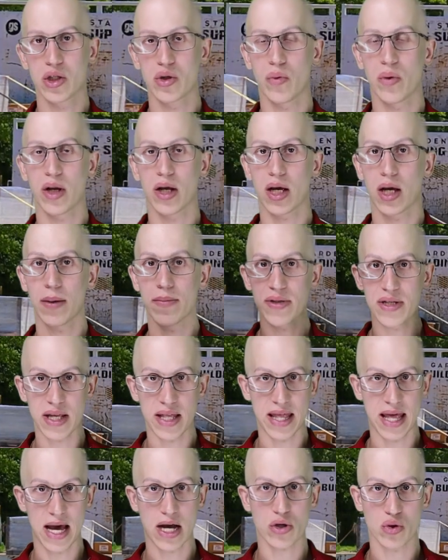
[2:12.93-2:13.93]
So when it
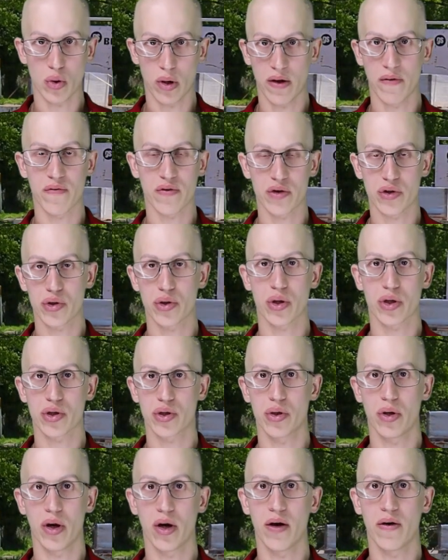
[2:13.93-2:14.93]
comes to the actual
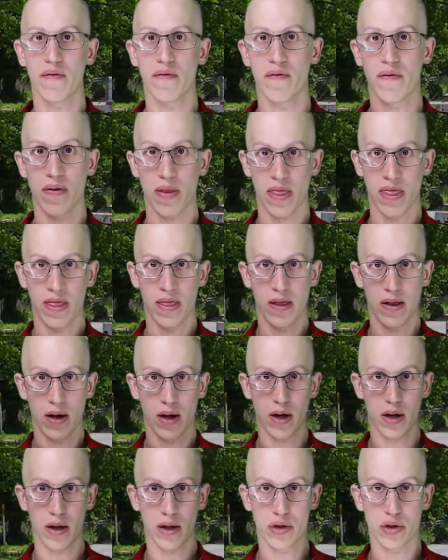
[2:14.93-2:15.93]
infrastructure of
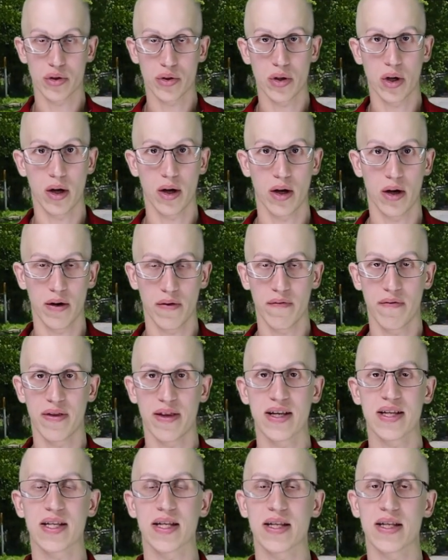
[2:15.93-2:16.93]

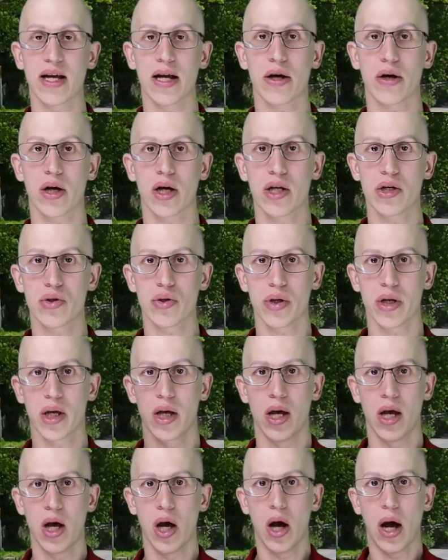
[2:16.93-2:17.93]
this entire
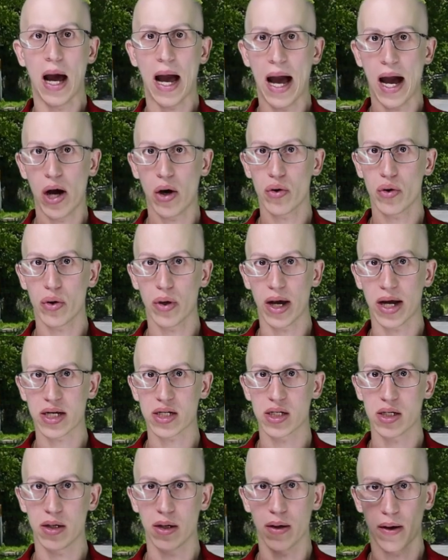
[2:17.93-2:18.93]
country, how do you
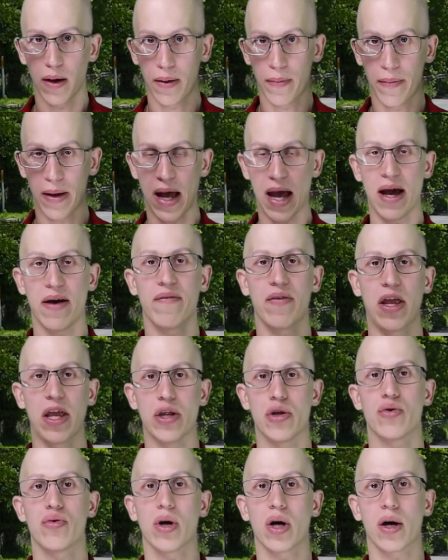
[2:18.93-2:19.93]
actually have
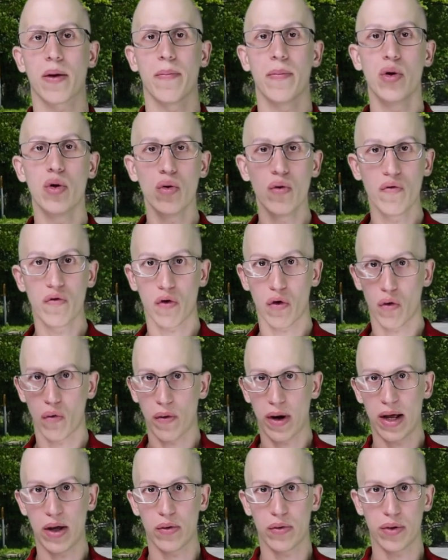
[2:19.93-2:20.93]
a truck maneuver
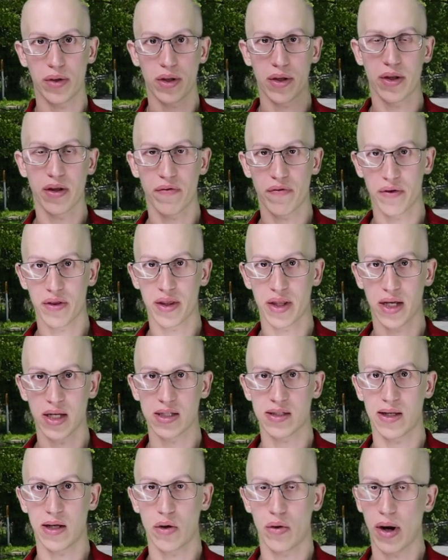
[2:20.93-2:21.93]
around different
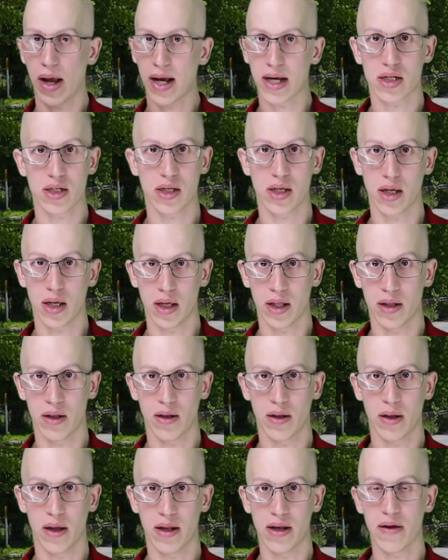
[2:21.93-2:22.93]
things that are actually
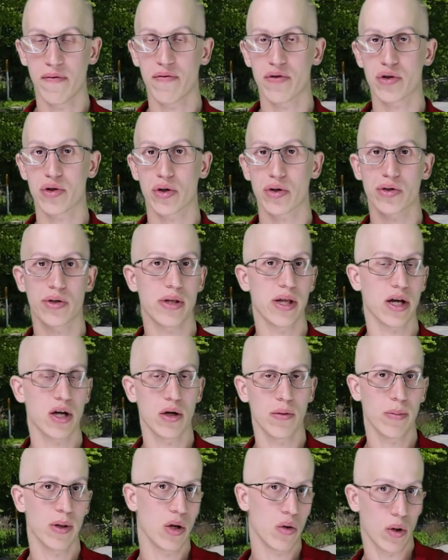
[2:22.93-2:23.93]
in an infrastructure
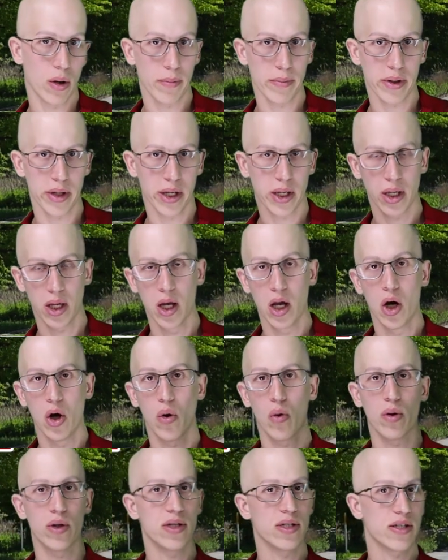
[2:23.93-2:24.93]
that could be crumbling
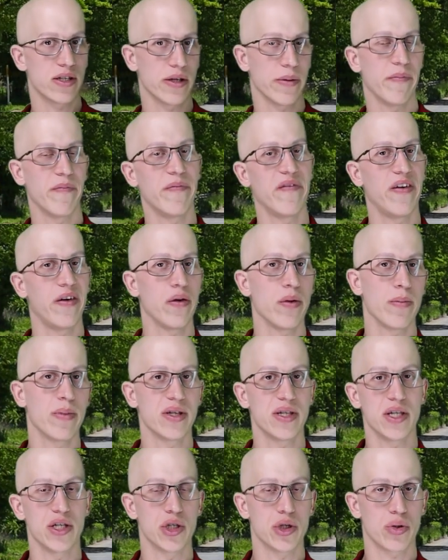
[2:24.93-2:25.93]
when some very
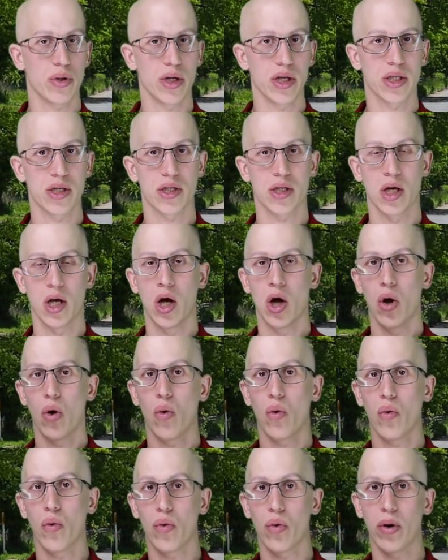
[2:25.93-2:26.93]
busy streets,
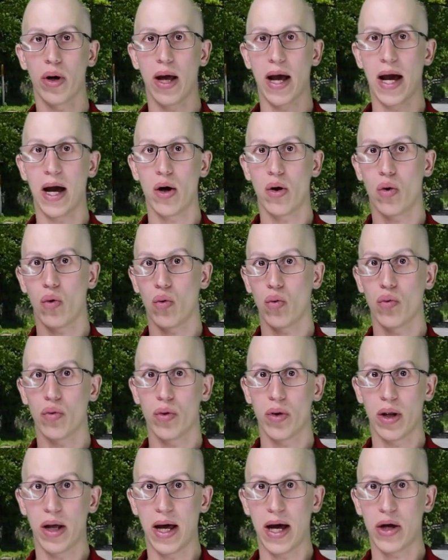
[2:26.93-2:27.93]
or
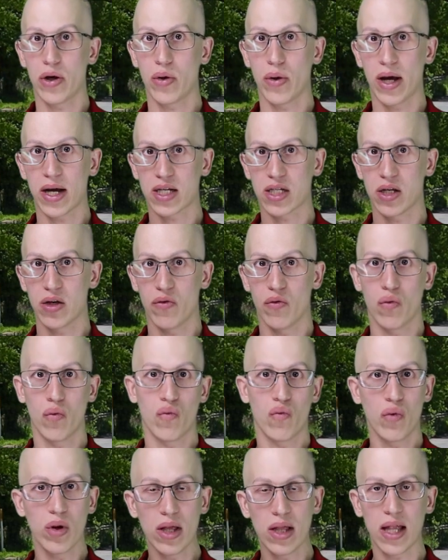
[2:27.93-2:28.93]
how do you actually
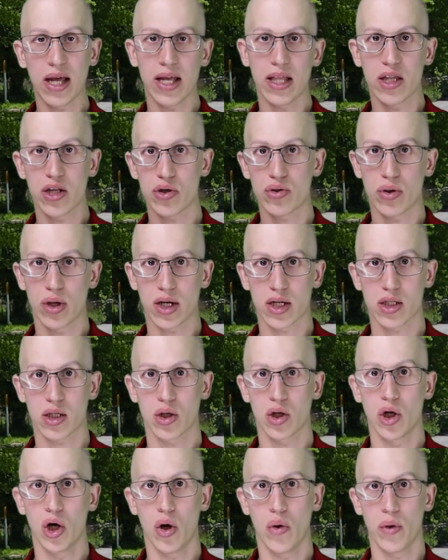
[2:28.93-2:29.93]
relay the
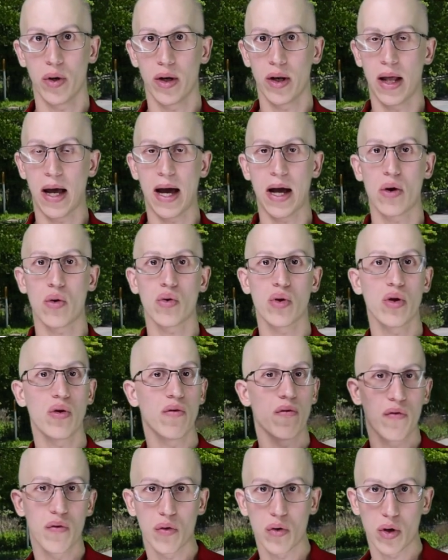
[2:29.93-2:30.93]
trucks going? How do
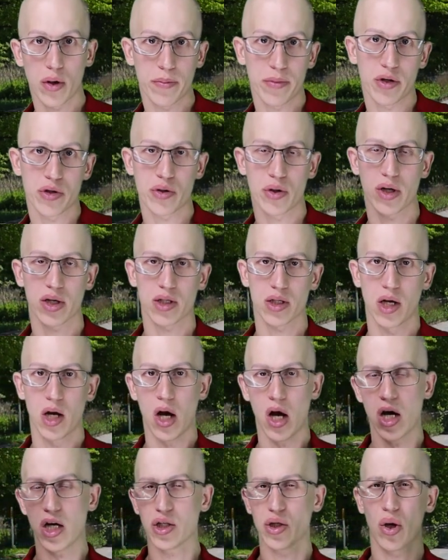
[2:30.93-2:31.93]
you fuel up the trucks?
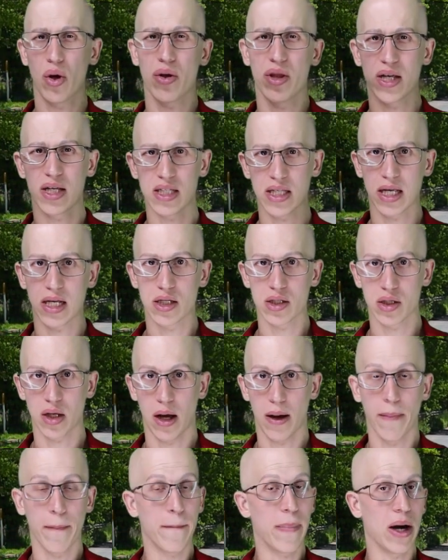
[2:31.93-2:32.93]
So all these
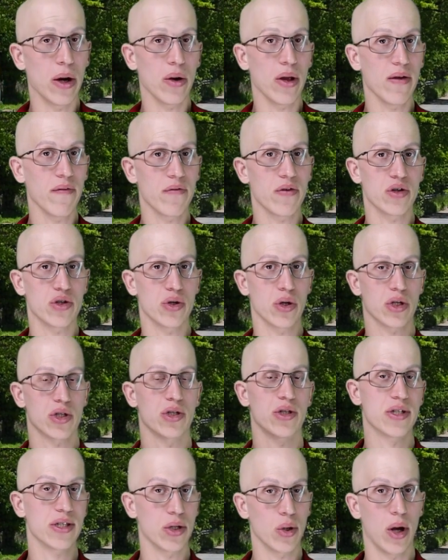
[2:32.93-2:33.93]
things about
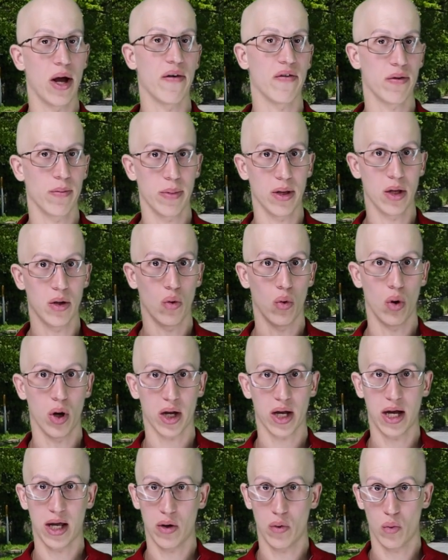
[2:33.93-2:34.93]
infrastructure still have to be
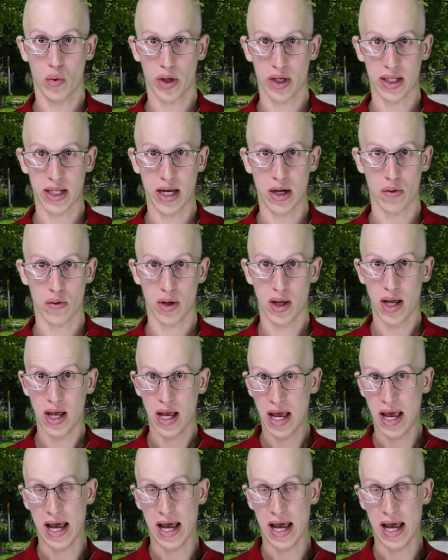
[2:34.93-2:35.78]
kind of worked out.